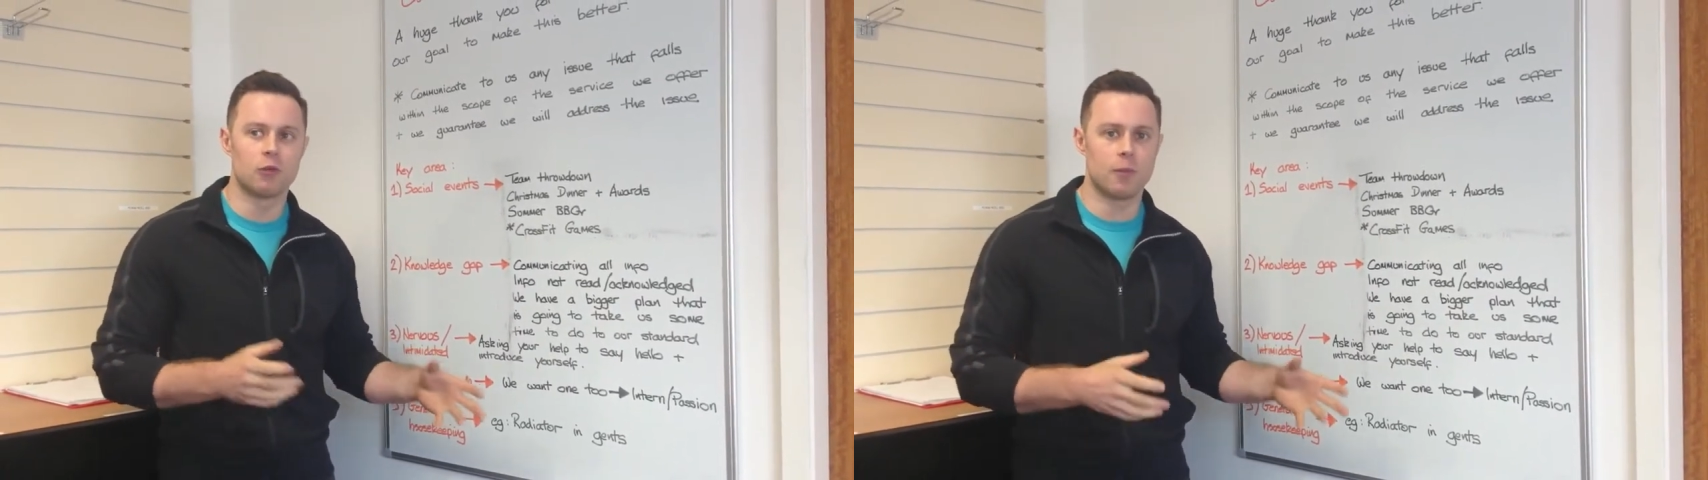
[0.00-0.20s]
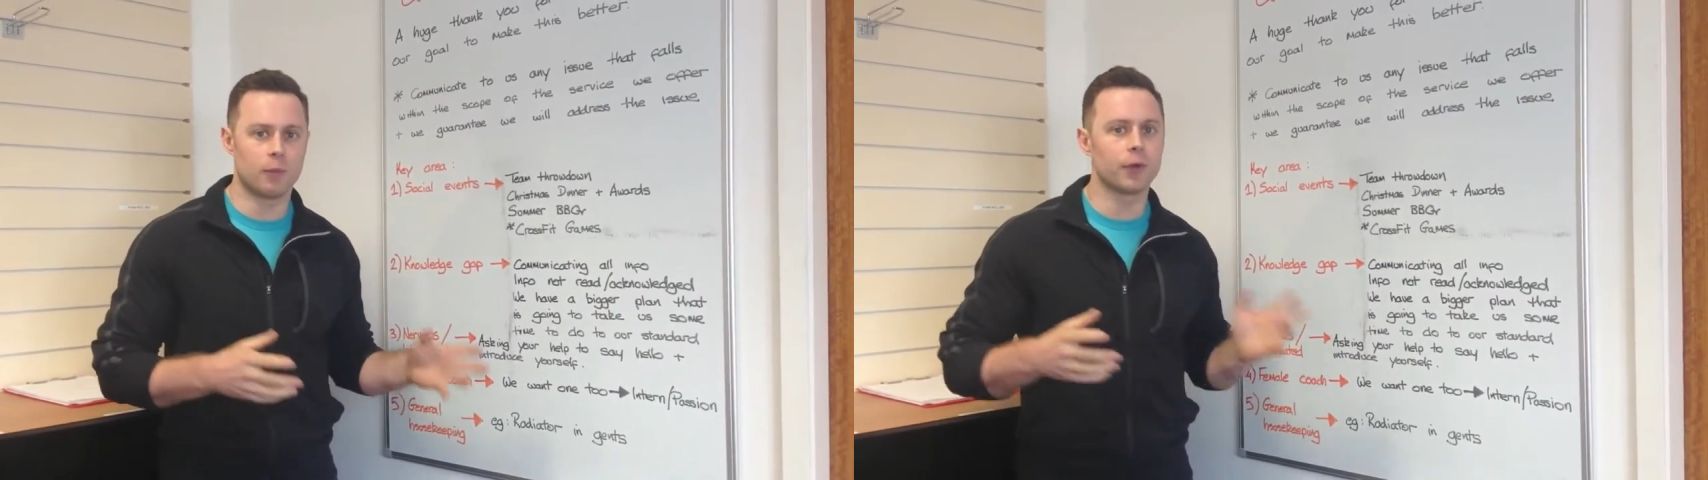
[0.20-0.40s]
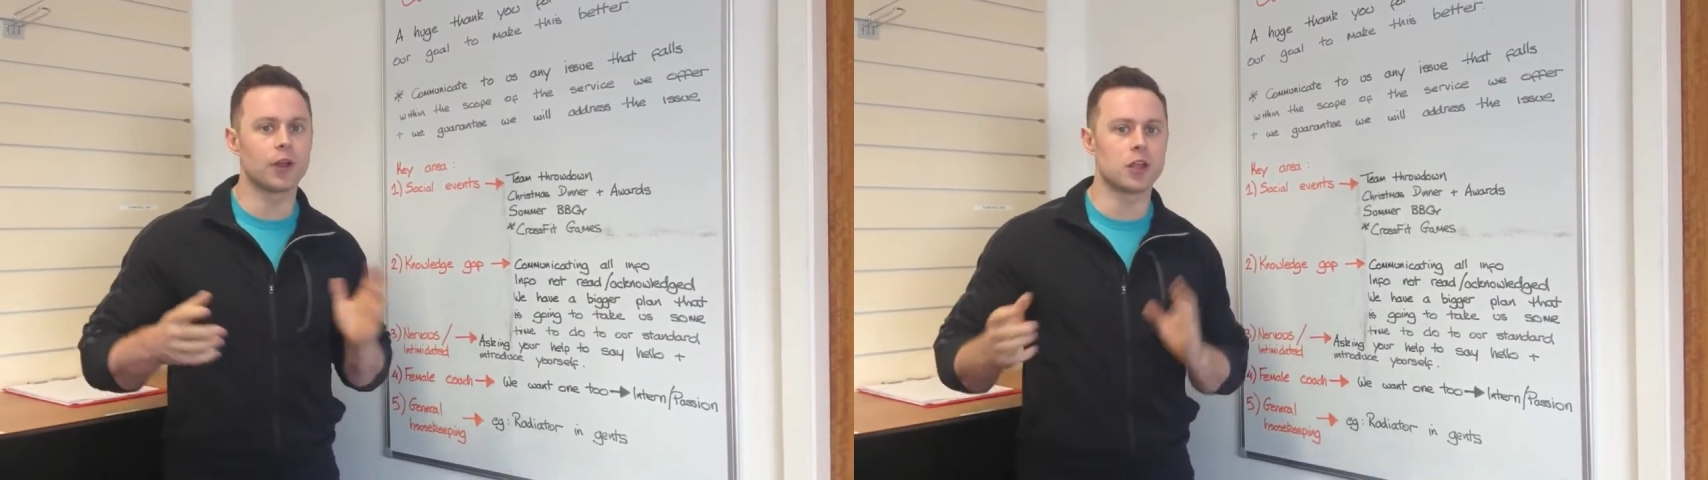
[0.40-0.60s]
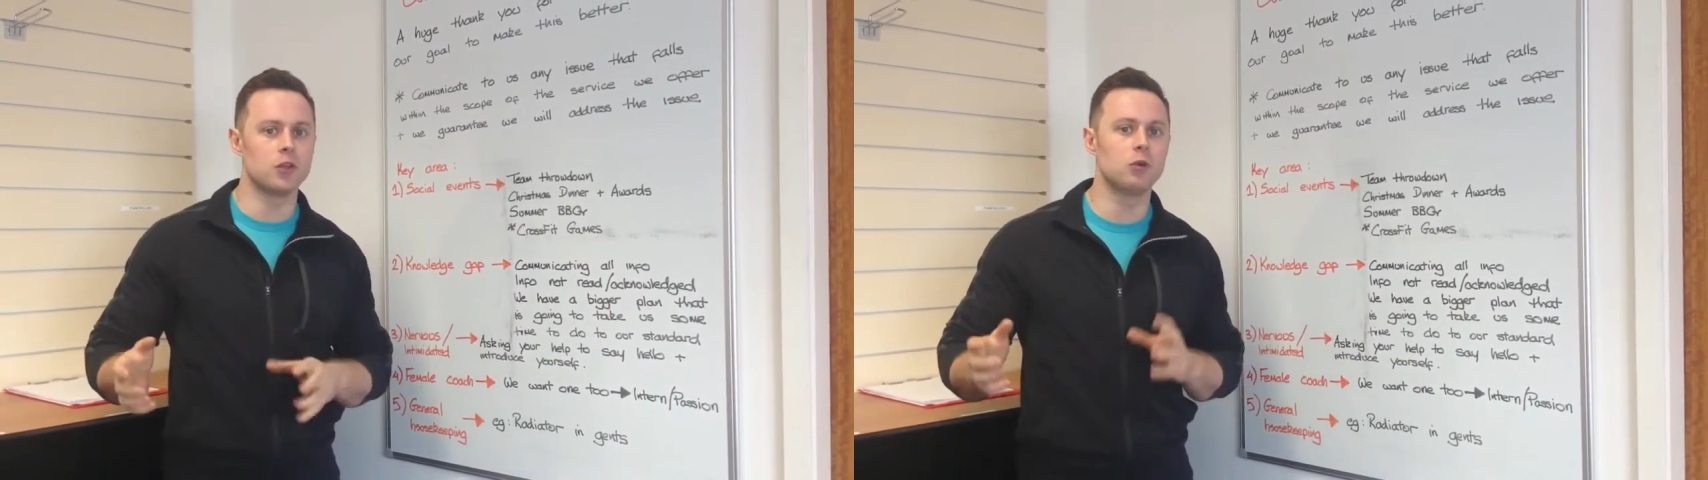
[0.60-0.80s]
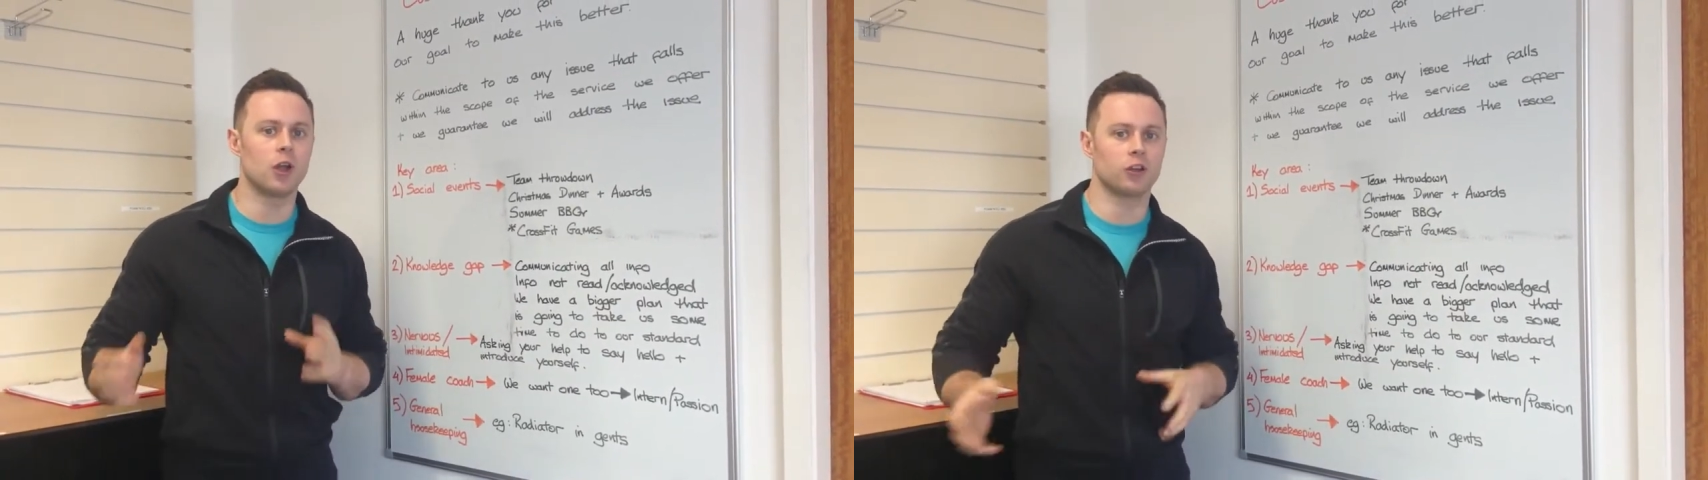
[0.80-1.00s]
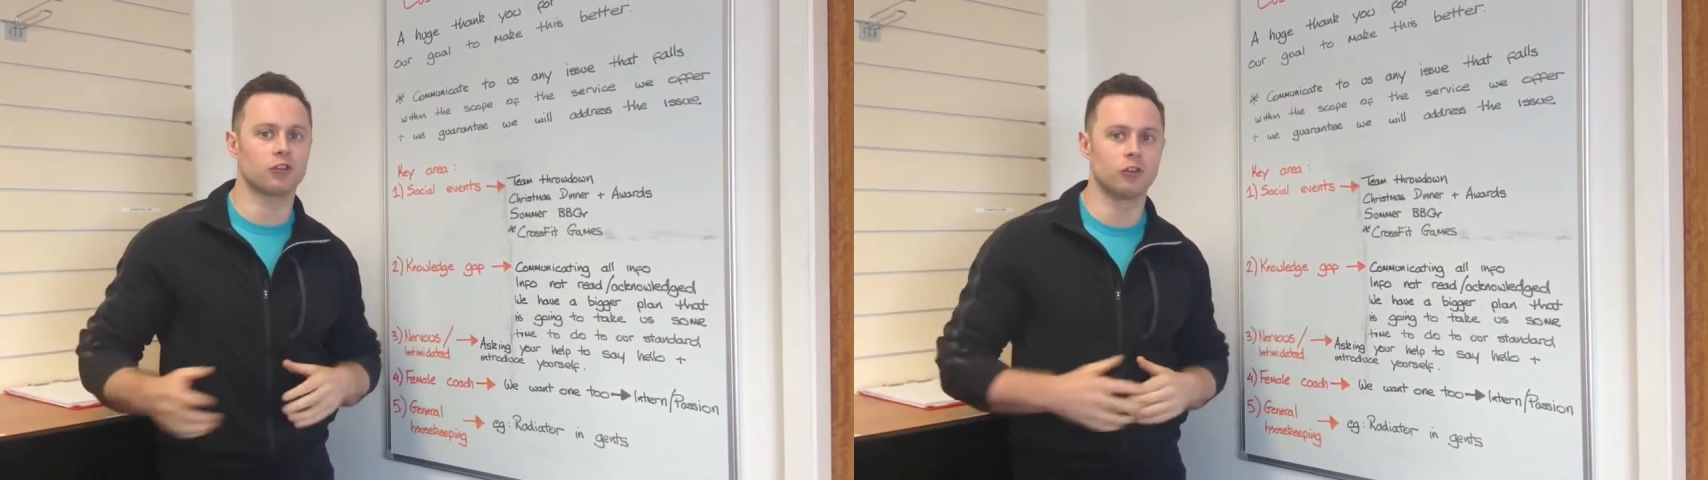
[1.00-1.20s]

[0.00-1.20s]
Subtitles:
remember that you got